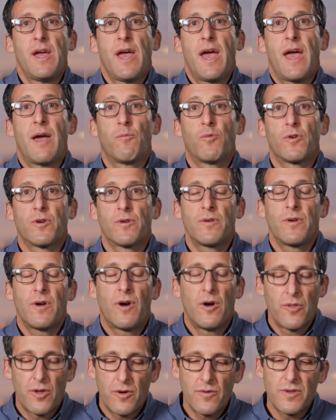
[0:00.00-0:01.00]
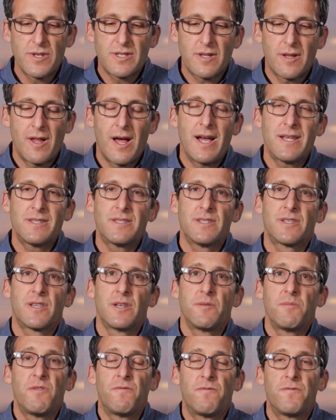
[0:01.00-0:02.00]
And although this class is going
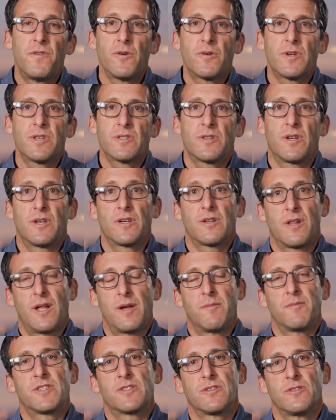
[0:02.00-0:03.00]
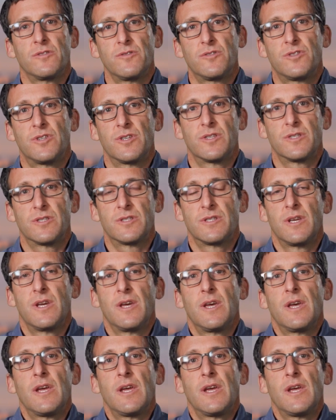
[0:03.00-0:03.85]
to be focused on climate solutions,